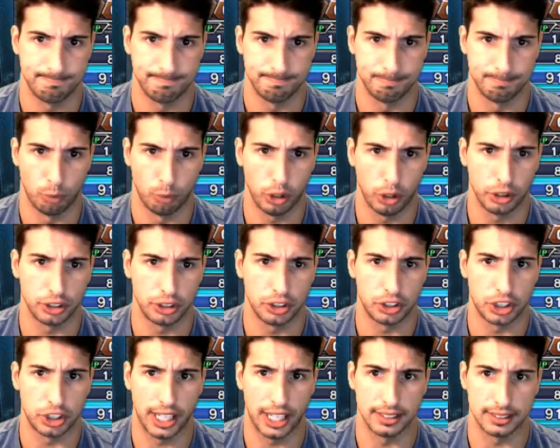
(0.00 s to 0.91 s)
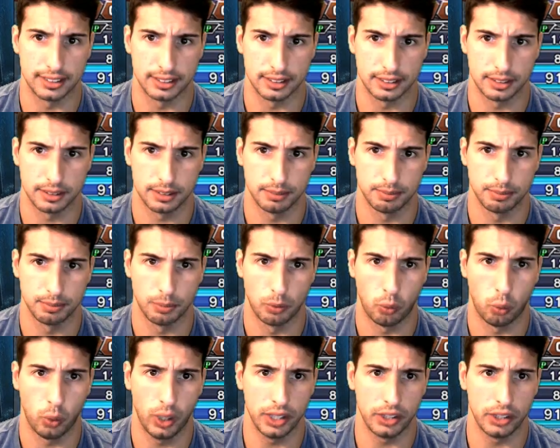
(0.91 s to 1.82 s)
What are the chances?
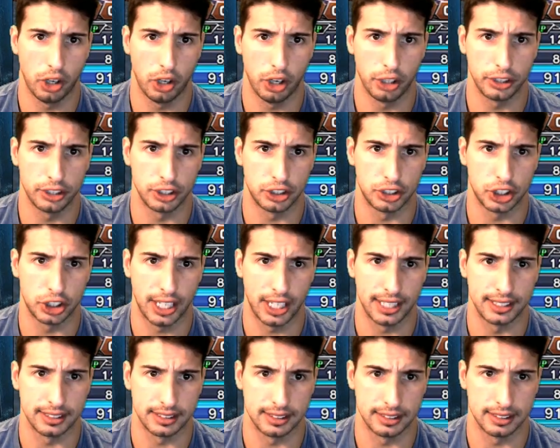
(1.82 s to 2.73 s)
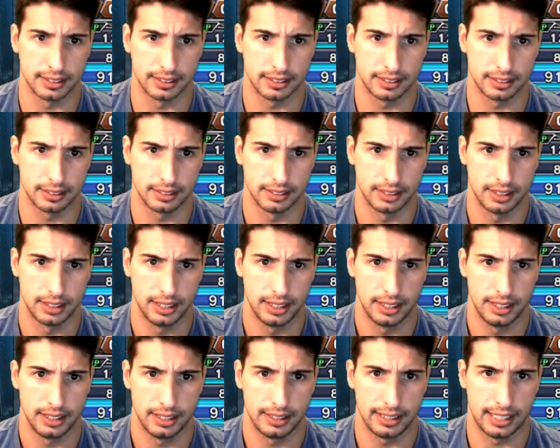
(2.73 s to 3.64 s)
What are the chances
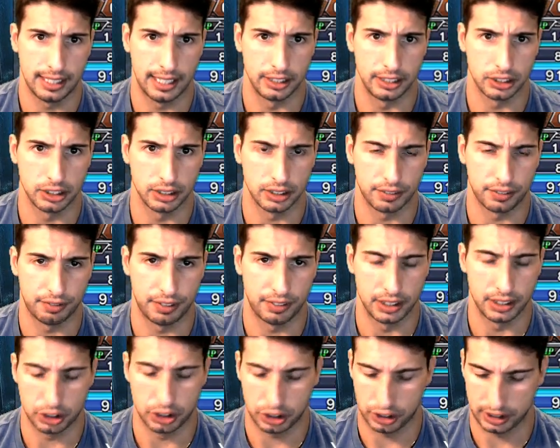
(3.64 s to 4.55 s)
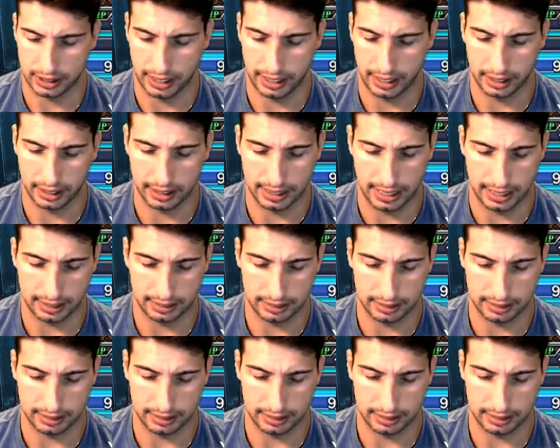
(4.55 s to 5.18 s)
that I just finished saying that?